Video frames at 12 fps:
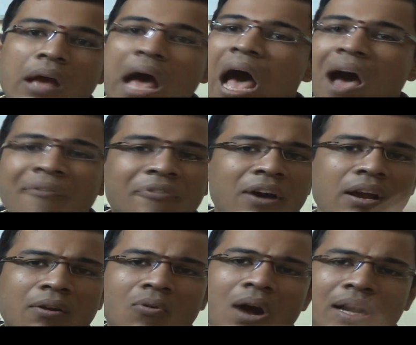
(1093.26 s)
Half
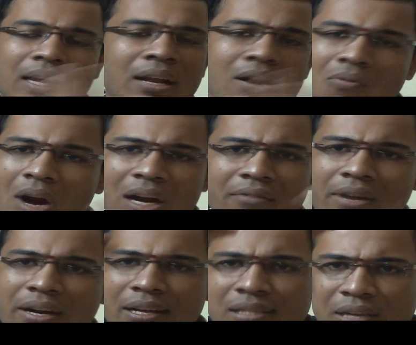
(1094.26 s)
or a quarter or
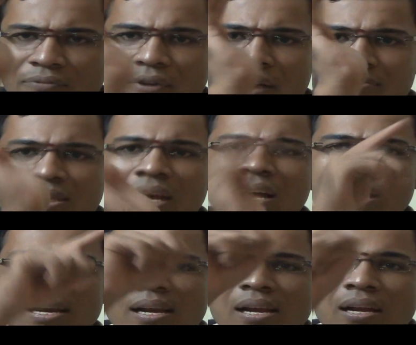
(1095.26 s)
whatever it is, it forms
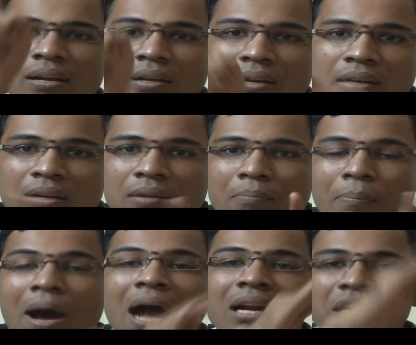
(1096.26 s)
a
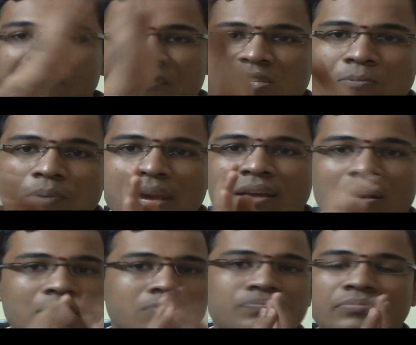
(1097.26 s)
part of a
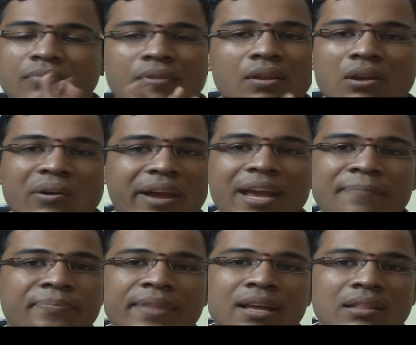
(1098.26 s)
sphere.
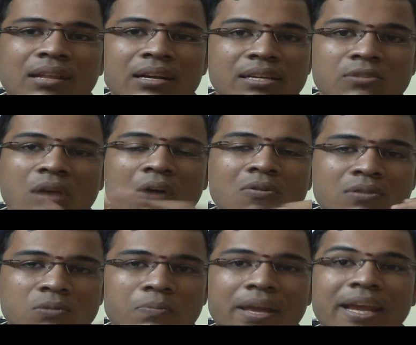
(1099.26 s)
Okay, that is
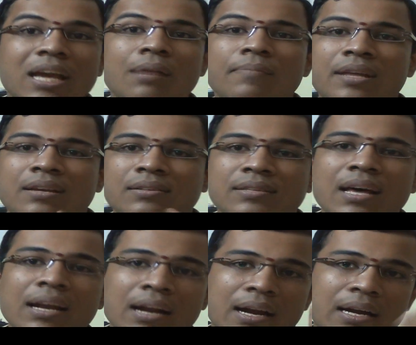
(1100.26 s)
how spherical mirrors
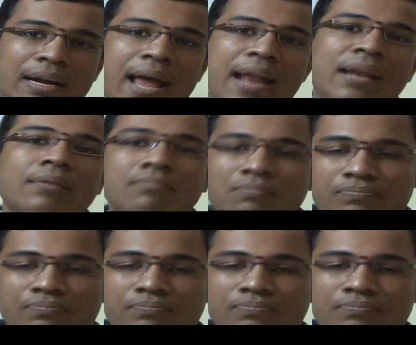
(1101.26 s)
are done.